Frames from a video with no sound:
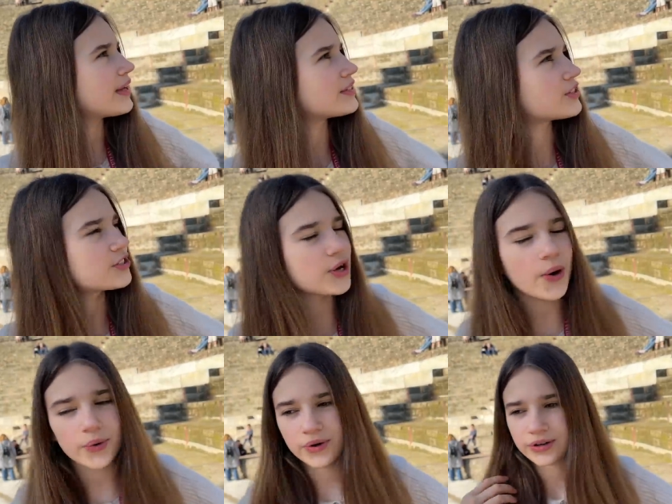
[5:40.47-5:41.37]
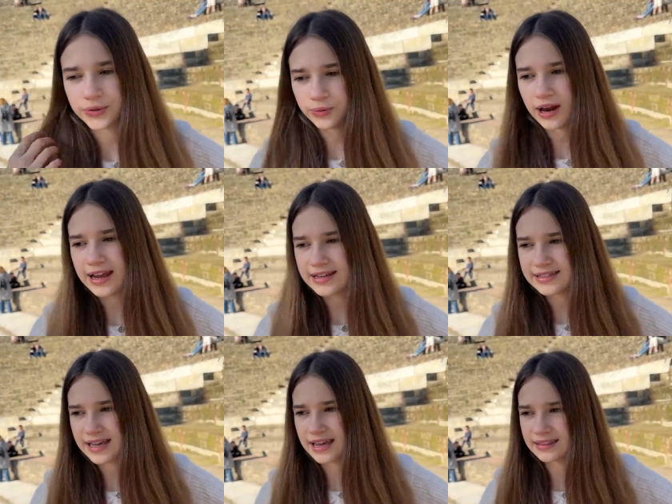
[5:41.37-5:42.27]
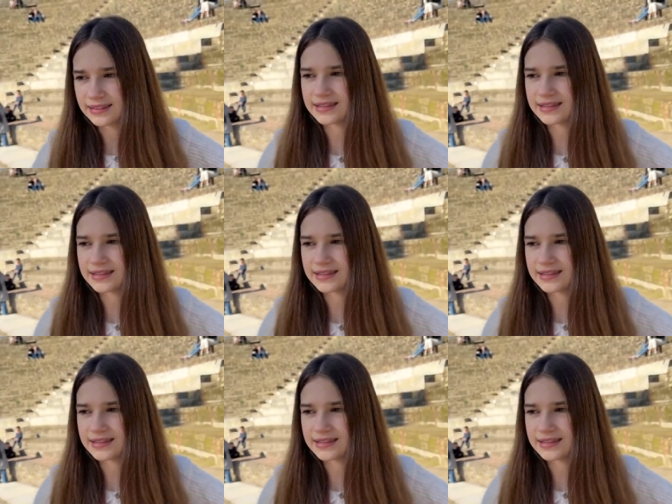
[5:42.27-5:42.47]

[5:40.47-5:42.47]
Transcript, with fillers: is so great and the